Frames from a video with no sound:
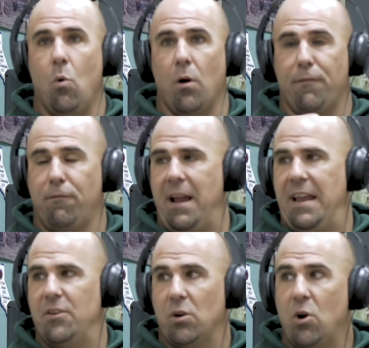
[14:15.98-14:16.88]
or a
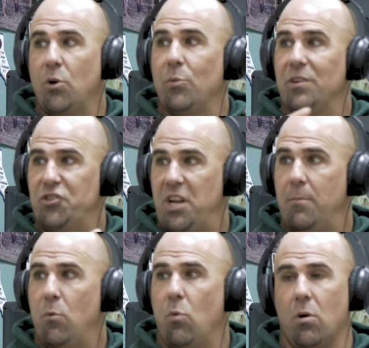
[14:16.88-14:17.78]
friend or go to a
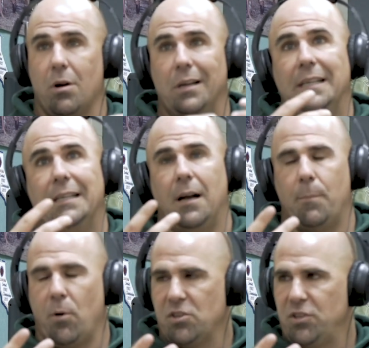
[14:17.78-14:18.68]
gym or a
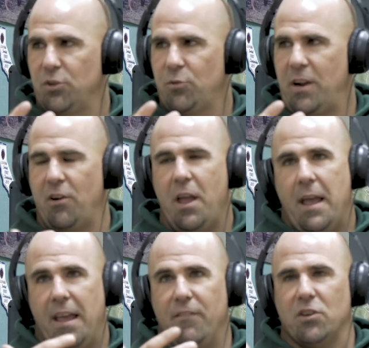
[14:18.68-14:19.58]
personal trainer.
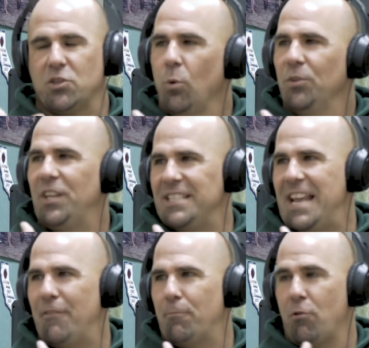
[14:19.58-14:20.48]
If your school doesn't
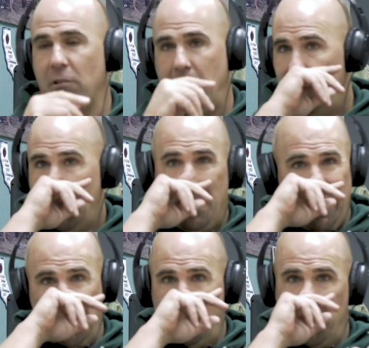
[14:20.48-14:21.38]
have a program,
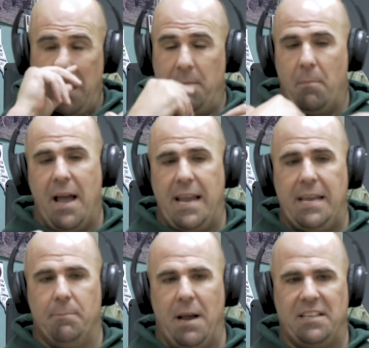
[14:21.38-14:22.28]
and
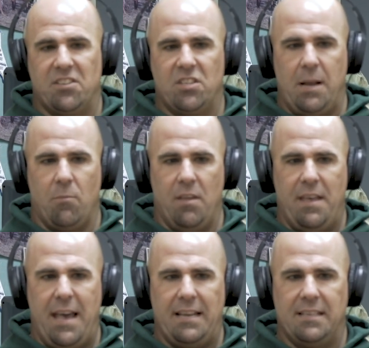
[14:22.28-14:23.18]
my disclaimer on
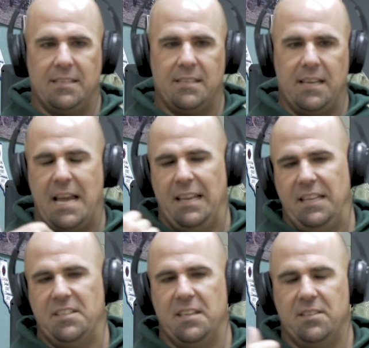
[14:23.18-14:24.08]
that is it kind of
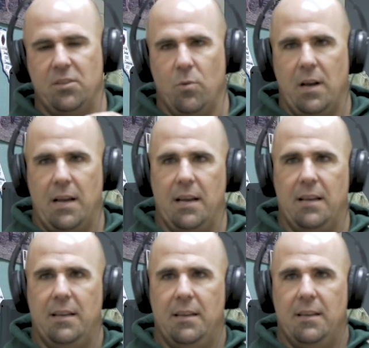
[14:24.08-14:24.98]
leads into
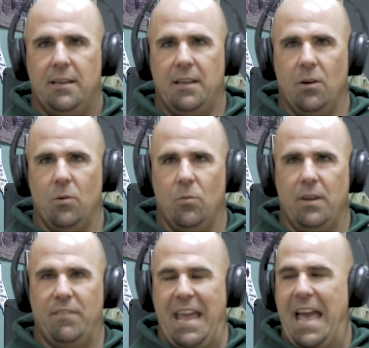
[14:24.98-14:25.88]

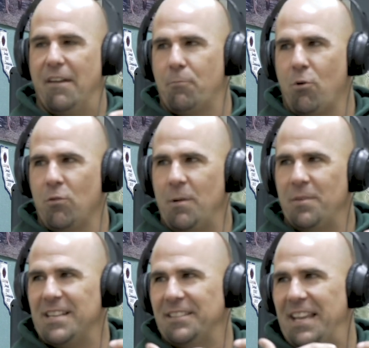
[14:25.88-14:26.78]
if they have a program but
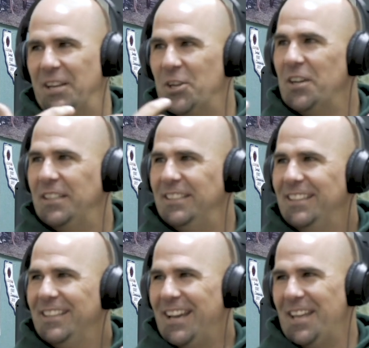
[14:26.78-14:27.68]
it's not that good.
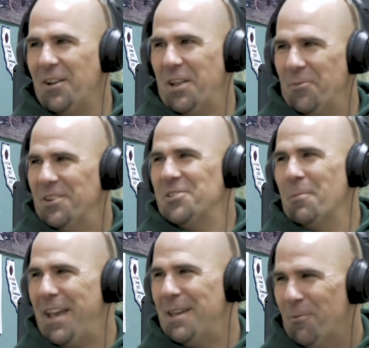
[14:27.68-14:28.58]
I don't want to
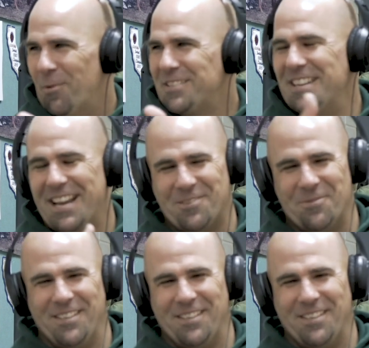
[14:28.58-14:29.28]
jump ahead, but what's the next